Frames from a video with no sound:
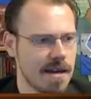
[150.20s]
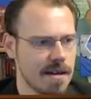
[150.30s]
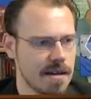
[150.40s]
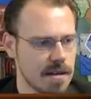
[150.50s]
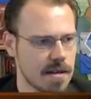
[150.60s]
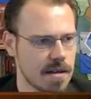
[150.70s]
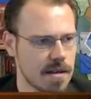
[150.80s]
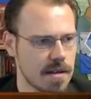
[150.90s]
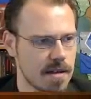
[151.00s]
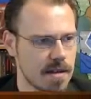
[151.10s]

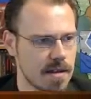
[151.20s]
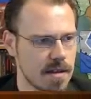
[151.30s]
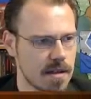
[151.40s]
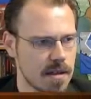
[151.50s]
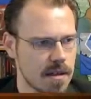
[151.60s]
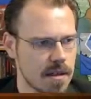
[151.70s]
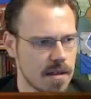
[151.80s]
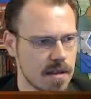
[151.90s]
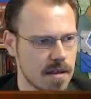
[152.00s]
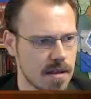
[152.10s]

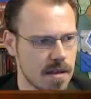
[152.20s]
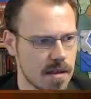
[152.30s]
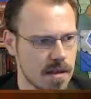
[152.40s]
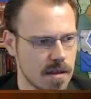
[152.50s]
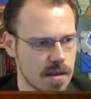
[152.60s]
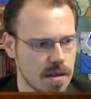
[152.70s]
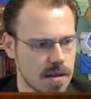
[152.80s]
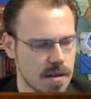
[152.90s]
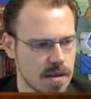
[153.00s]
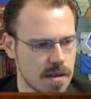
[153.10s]

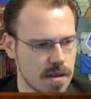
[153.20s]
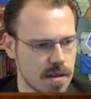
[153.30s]
(no one is talking)